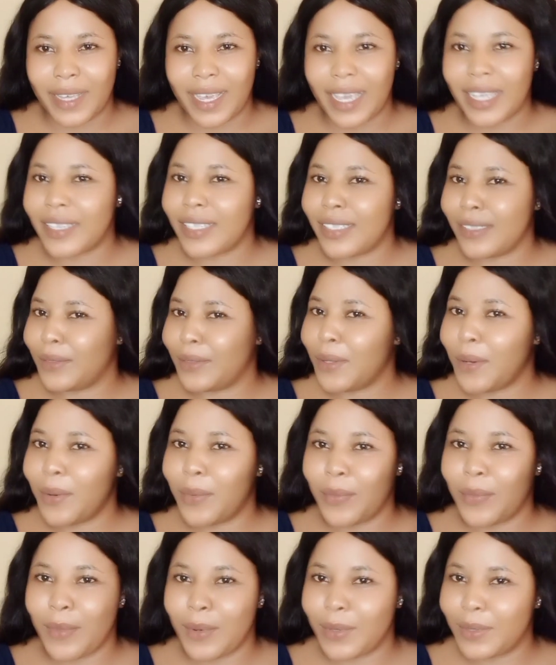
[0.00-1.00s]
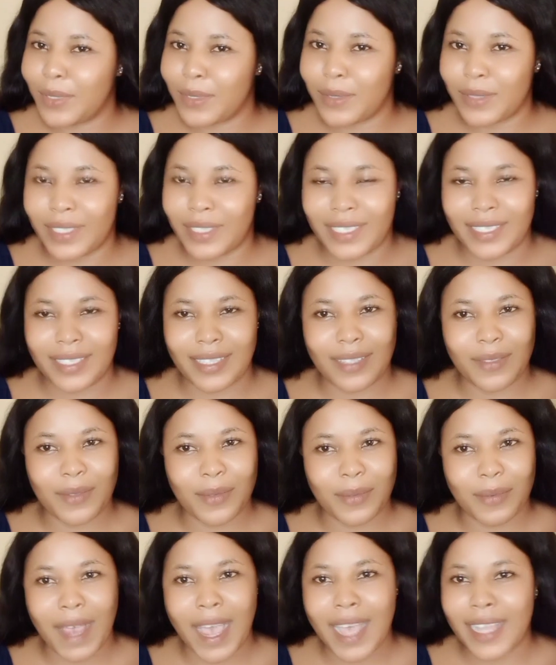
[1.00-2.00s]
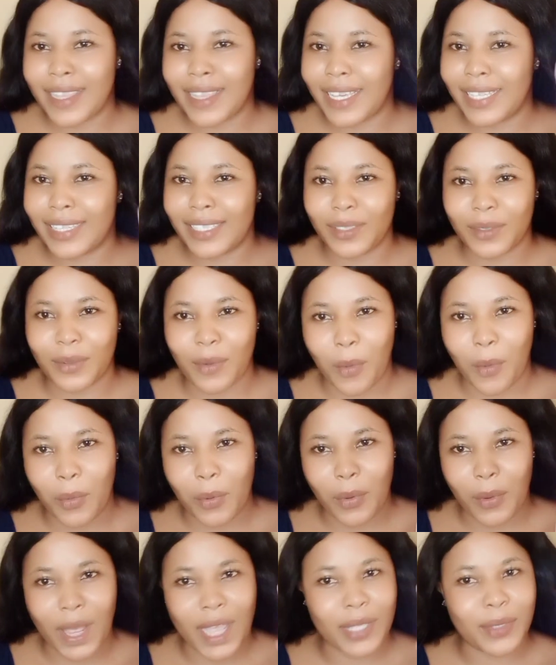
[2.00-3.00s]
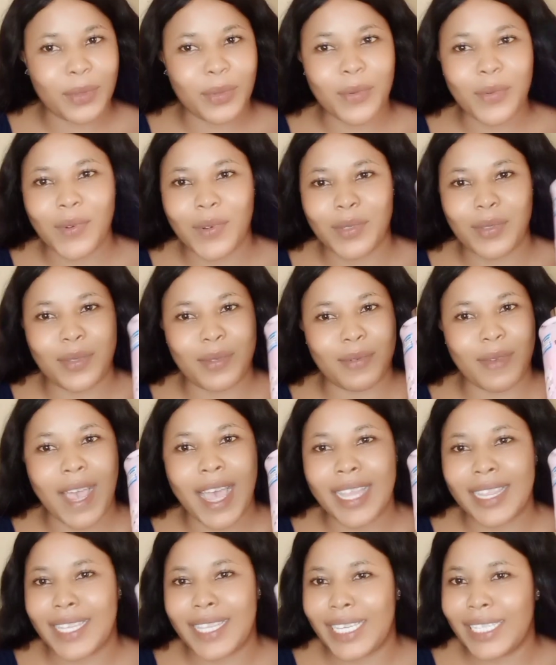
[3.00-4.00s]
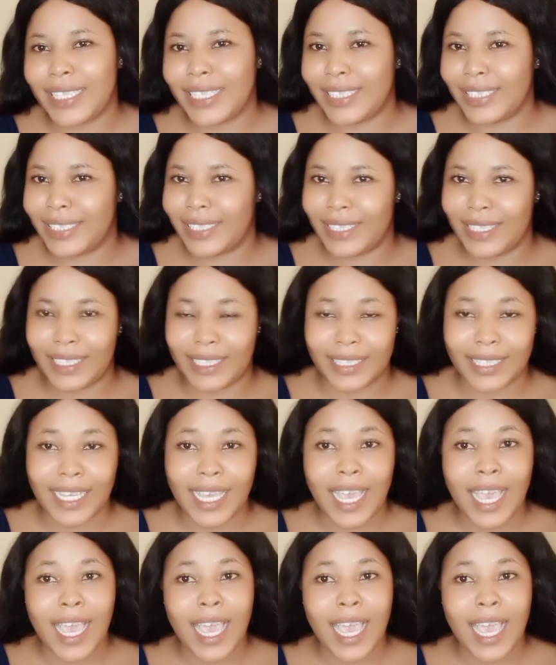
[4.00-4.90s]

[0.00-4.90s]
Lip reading: I did not want to add any color. I don't want to add anything.